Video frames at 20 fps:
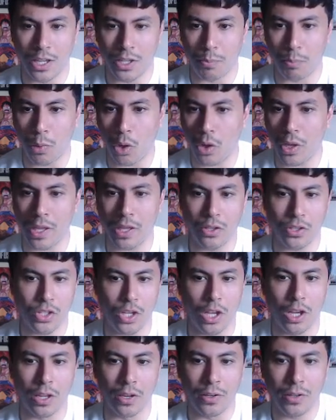blocking a
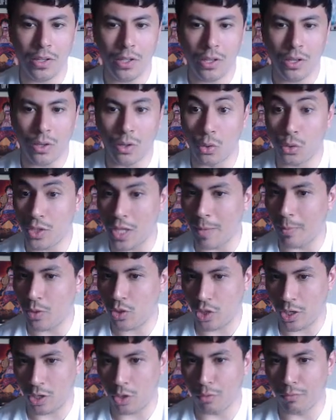turn, or damage
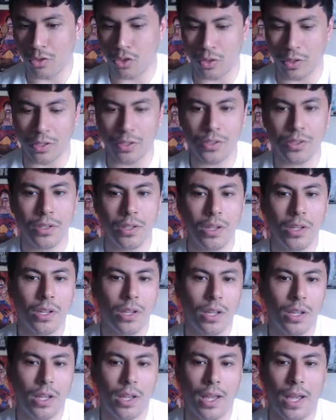check over triggers,
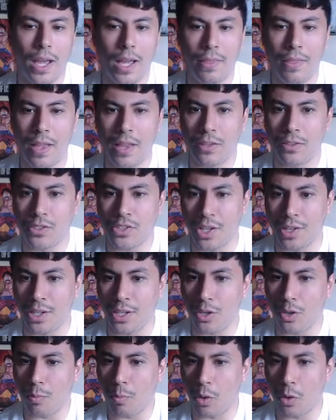and then suddenly
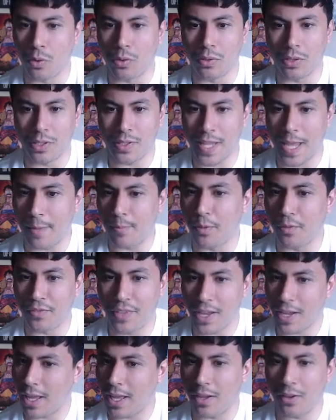your opponent is capable of
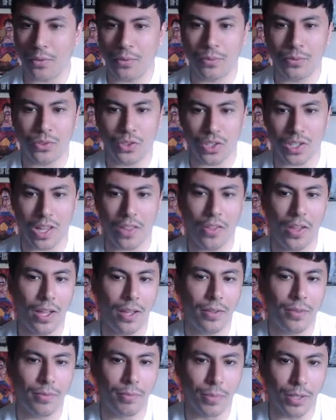deck out, just like that.
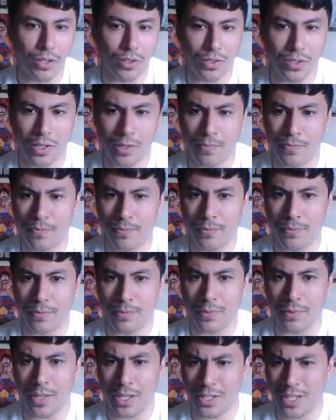Because
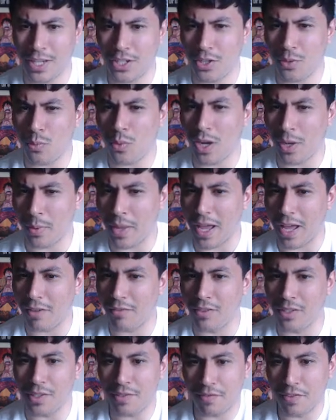that's actually why we have
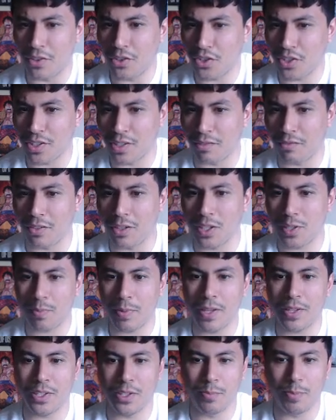these finishes in the first
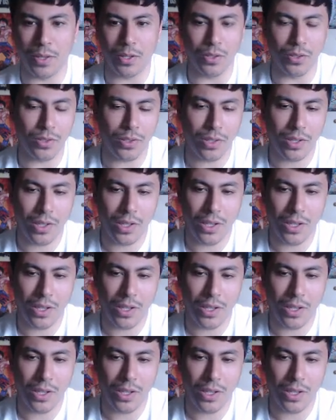place, is because